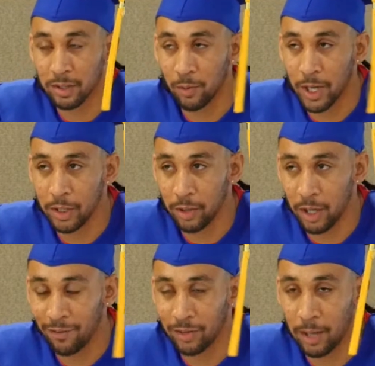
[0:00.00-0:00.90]
away due to
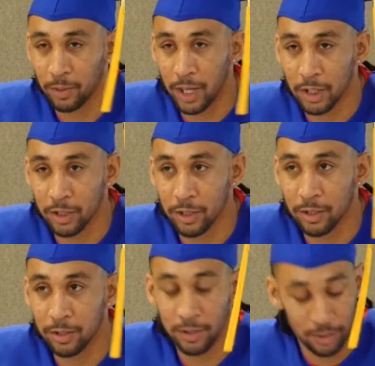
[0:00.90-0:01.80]
health
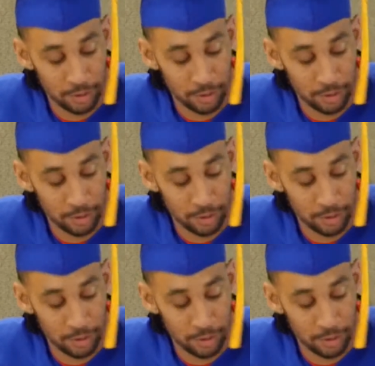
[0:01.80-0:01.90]
complications.